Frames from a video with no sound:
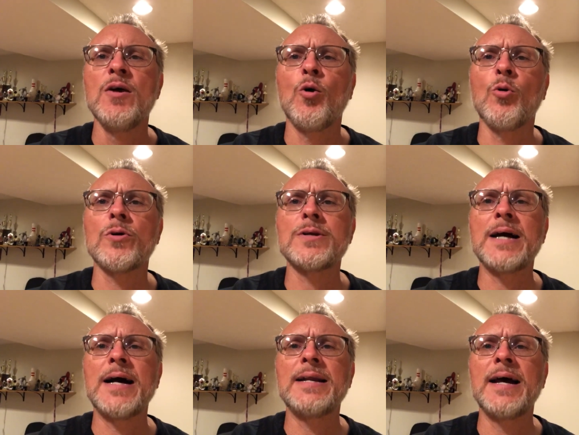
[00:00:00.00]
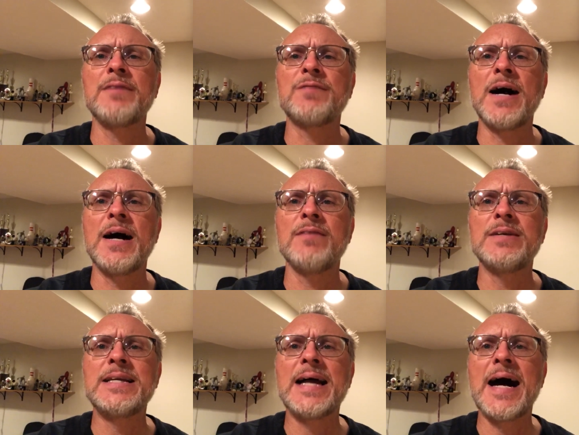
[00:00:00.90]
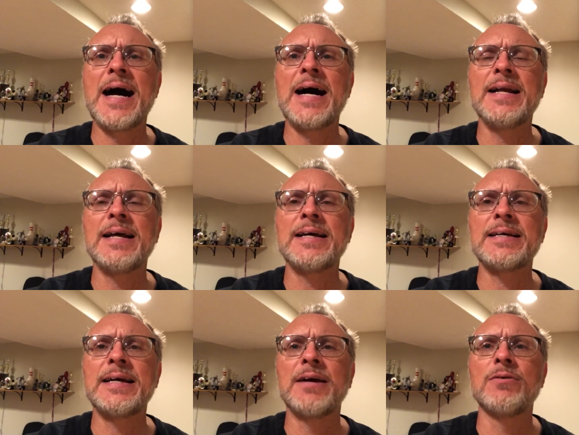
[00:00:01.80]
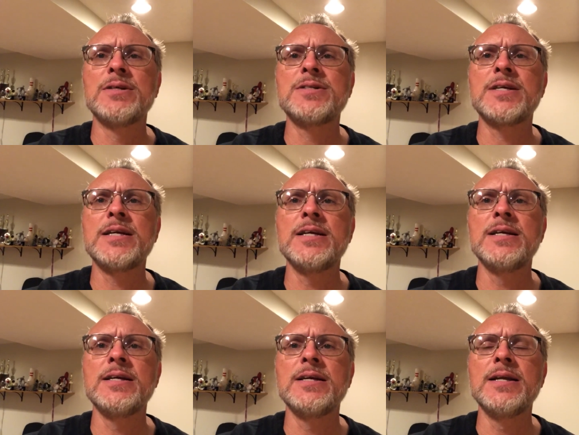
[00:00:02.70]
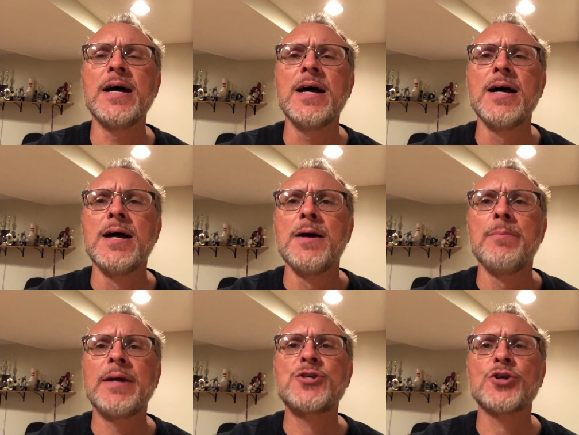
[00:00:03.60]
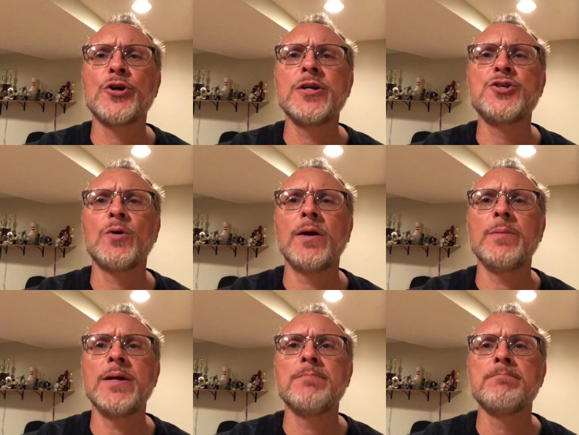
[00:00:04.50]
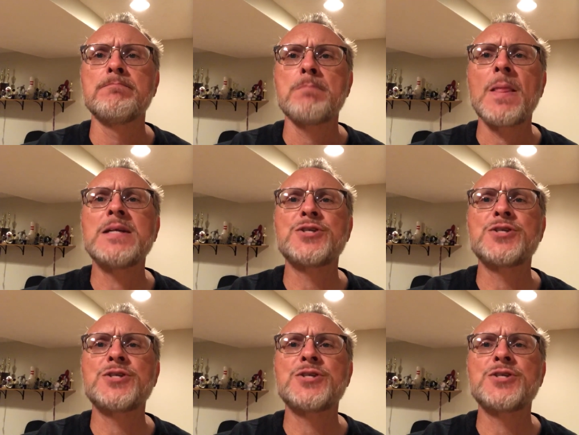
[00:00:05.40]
or nine non-guaranteed. Make sure you join me at